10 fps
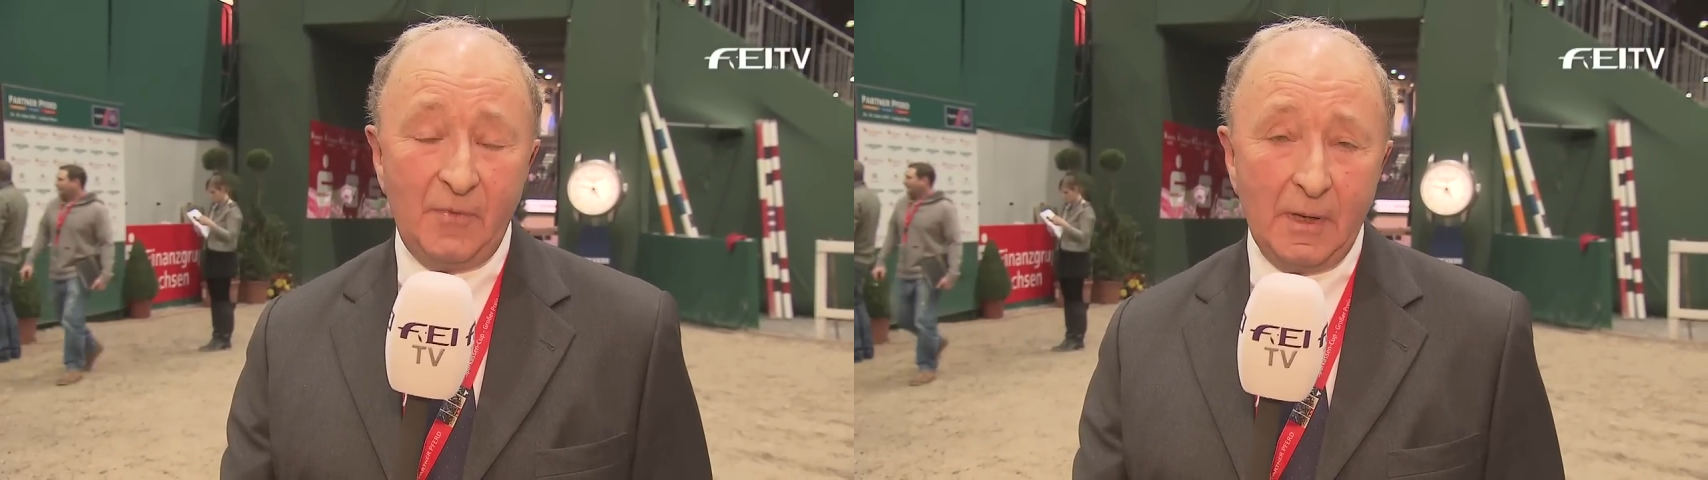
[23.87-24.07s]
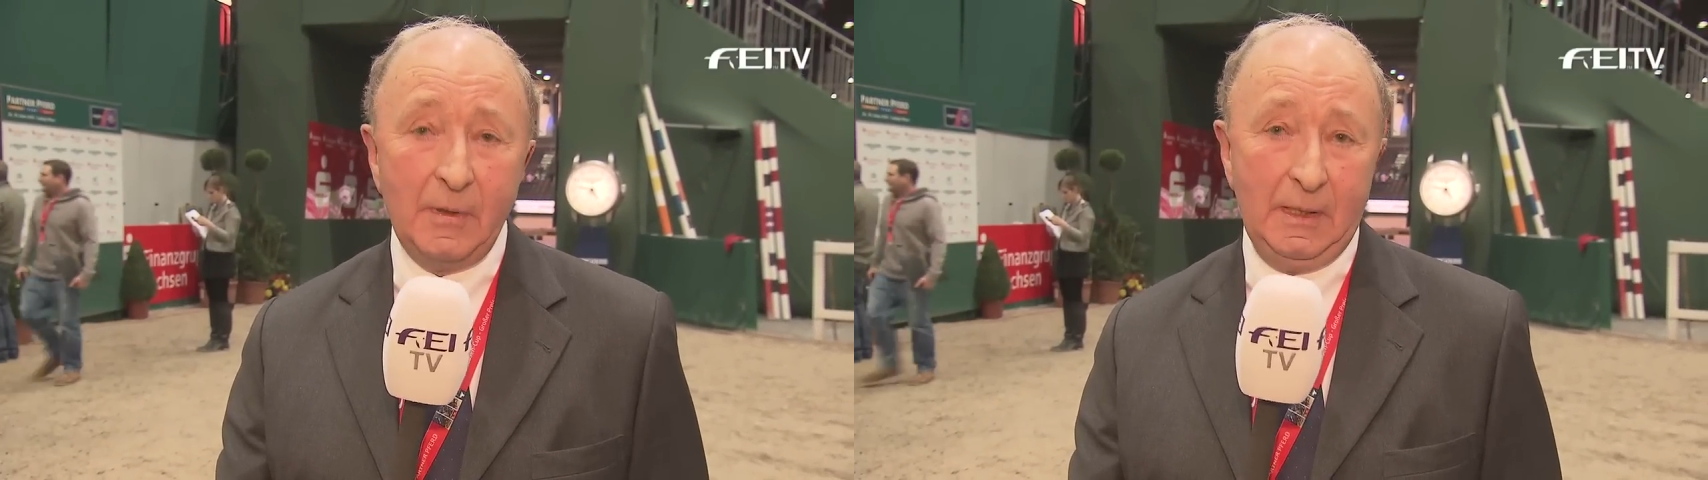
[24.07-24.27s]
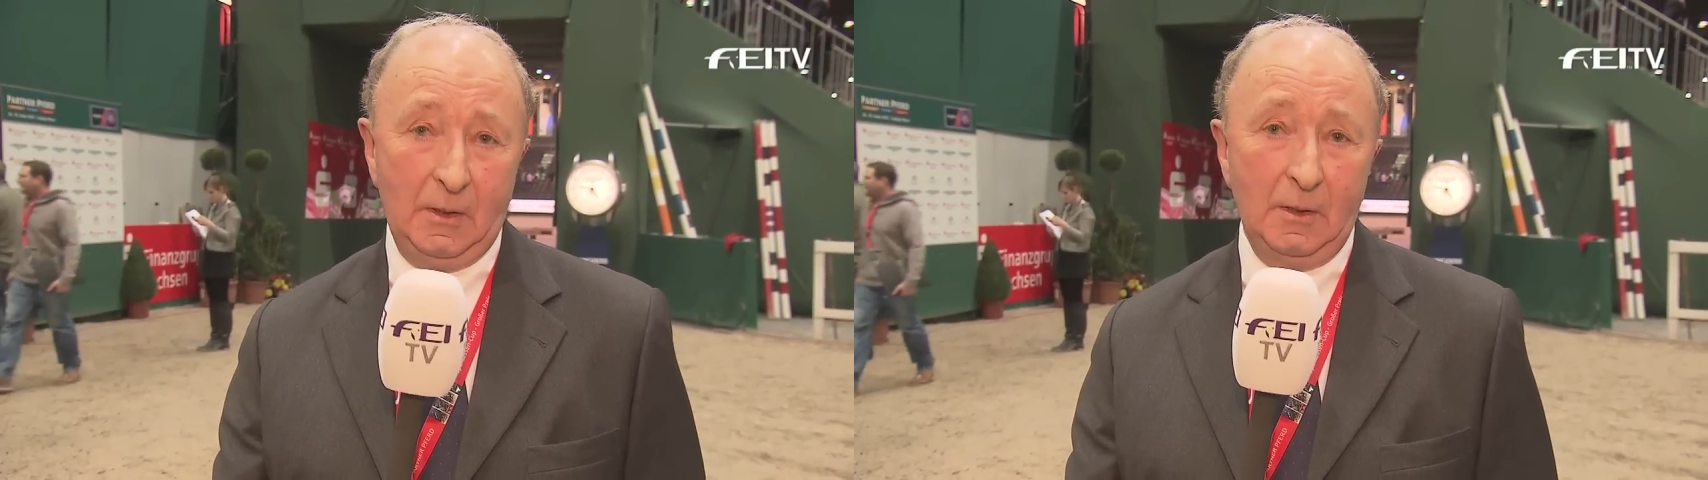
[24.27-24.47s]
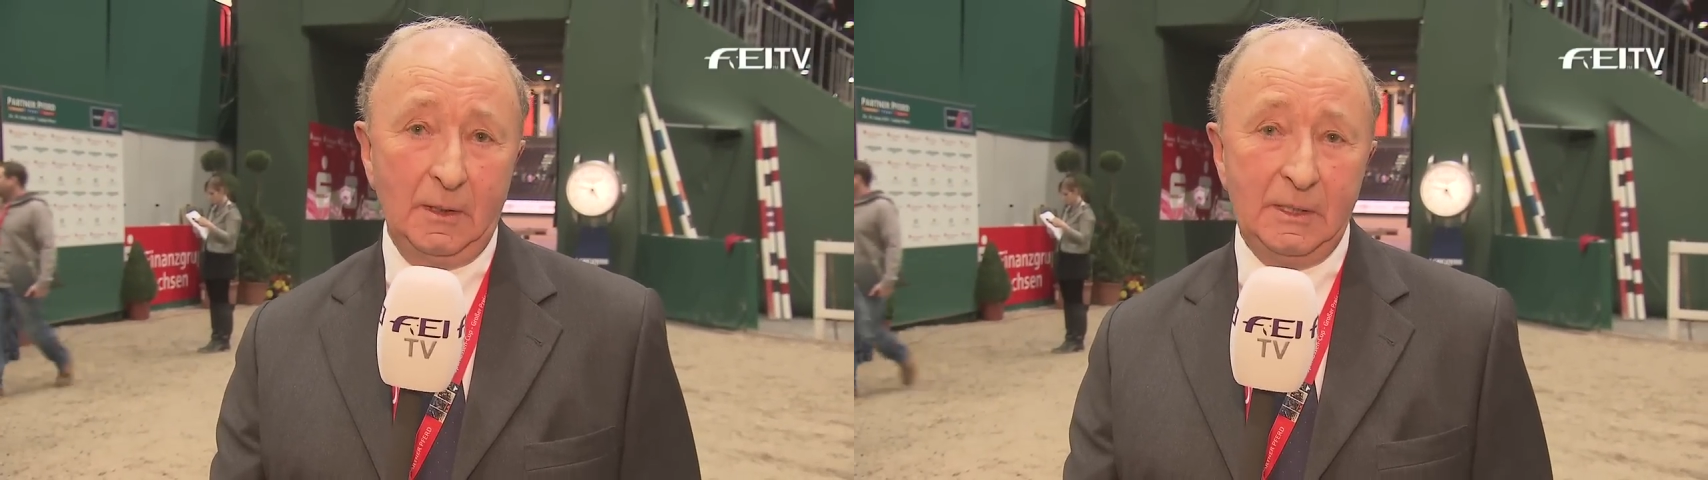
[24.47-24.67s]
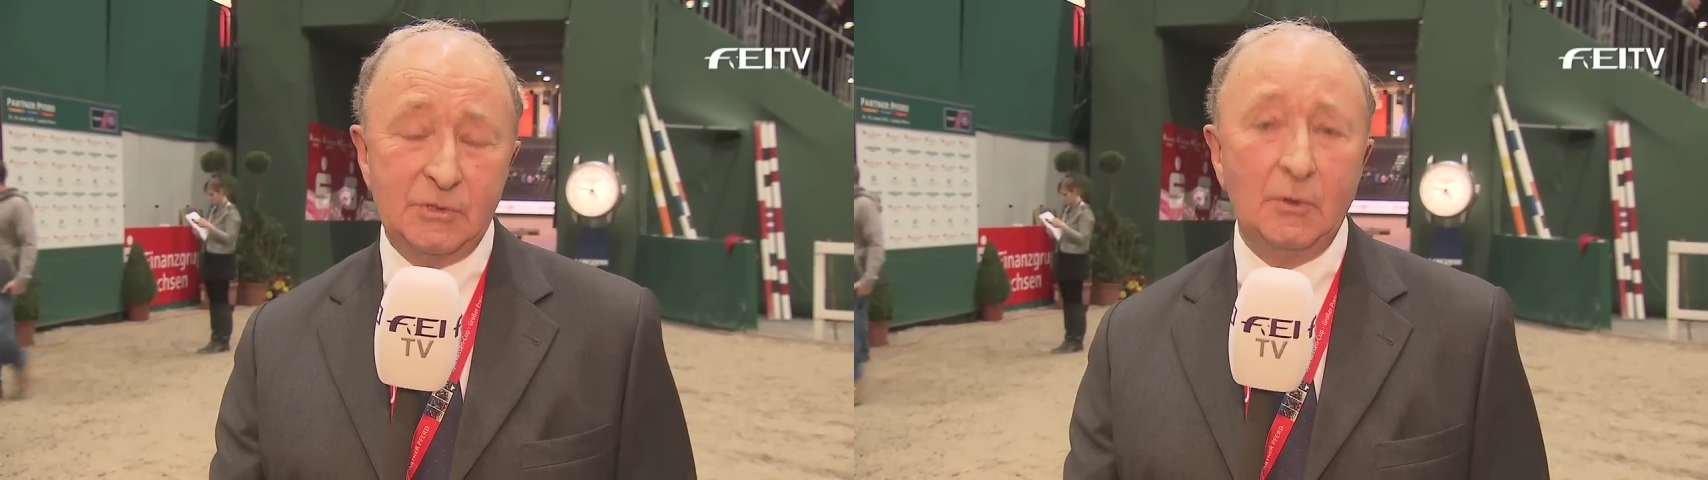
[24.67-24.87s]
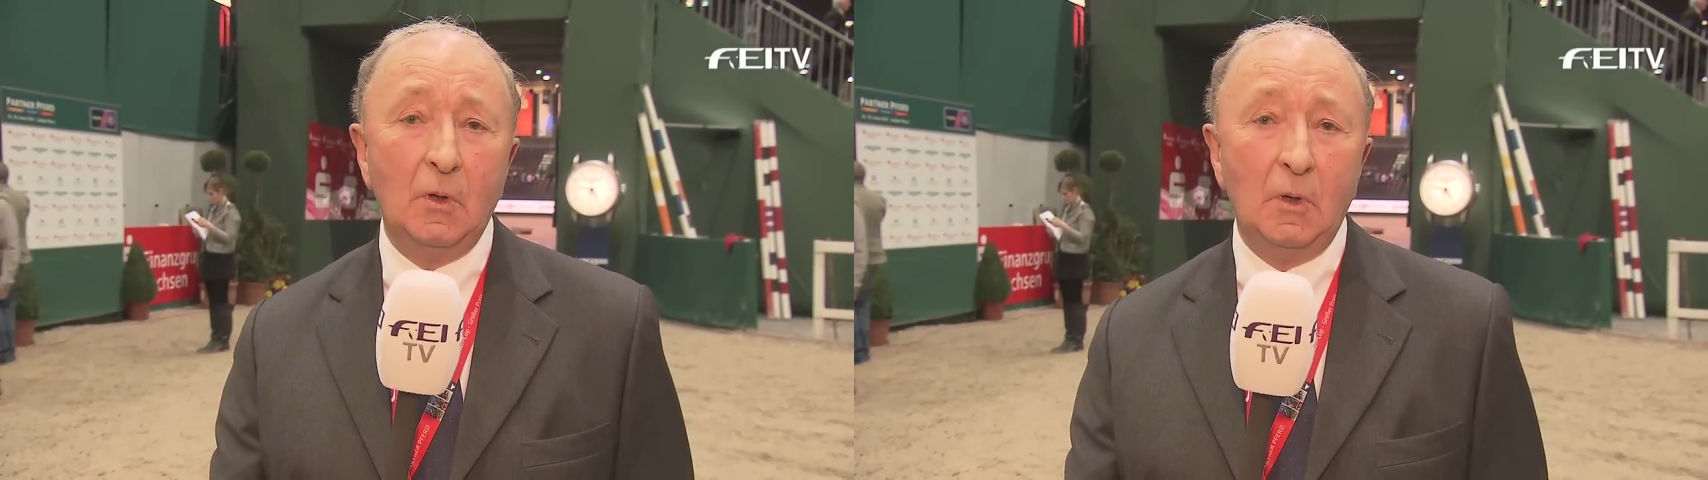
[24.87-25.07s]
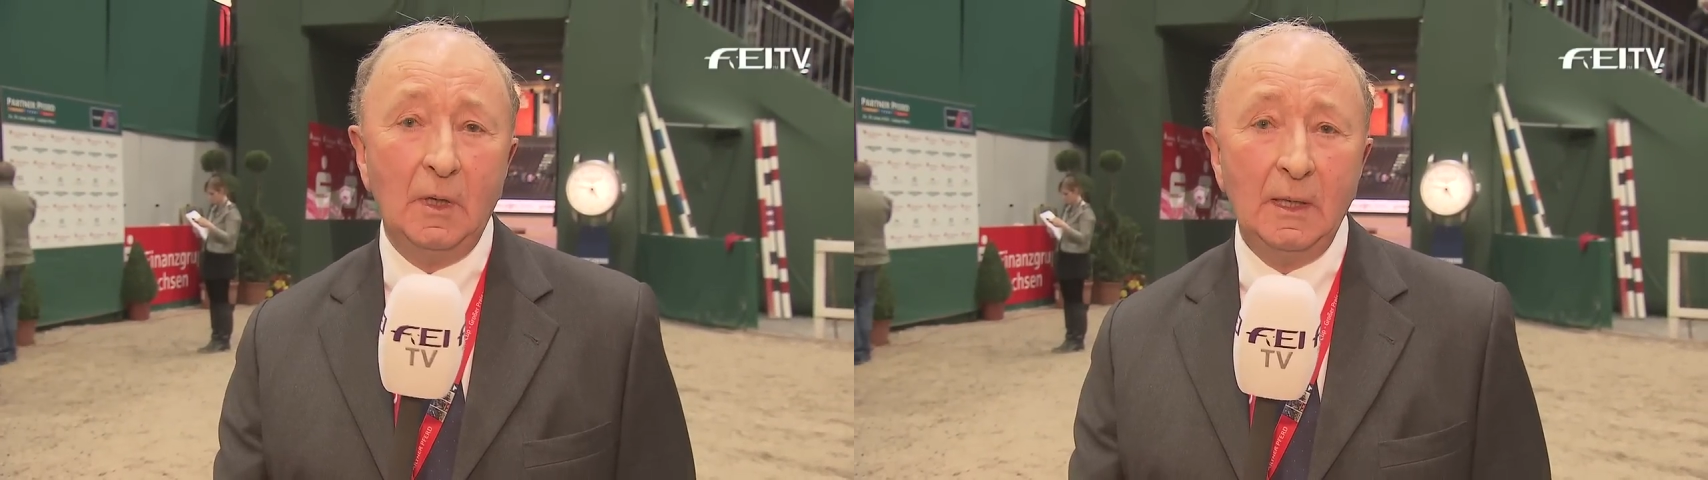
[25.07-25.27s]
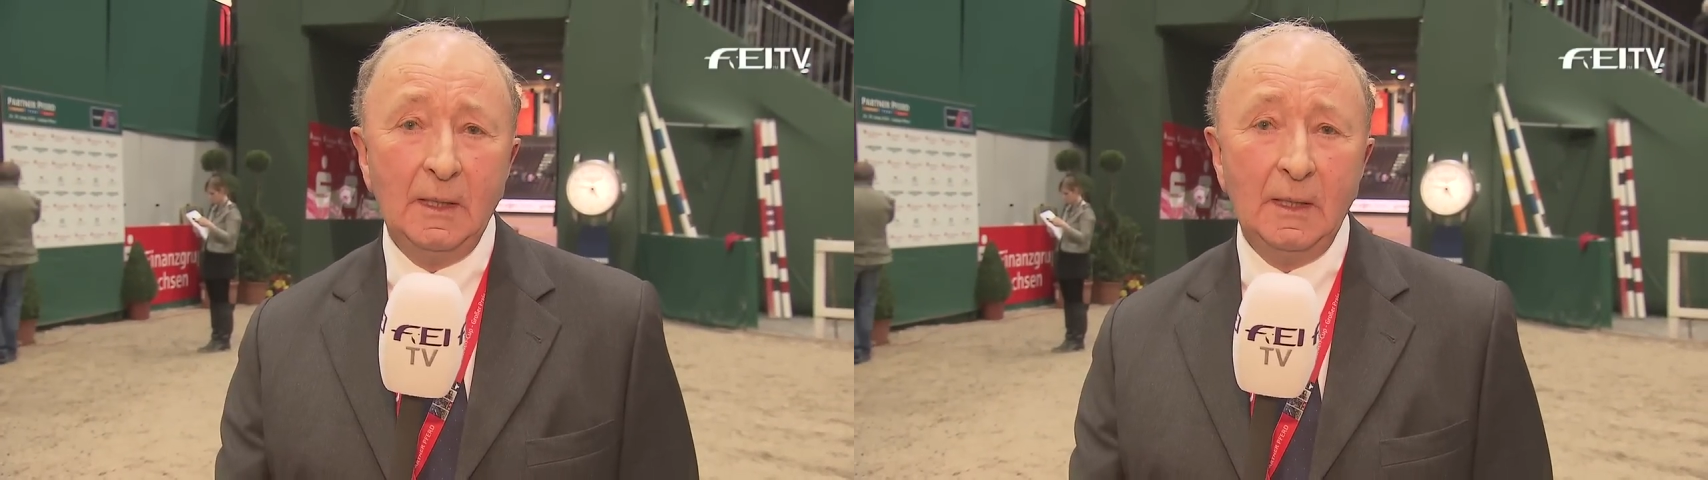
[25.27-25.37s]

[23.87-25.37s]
very early draw.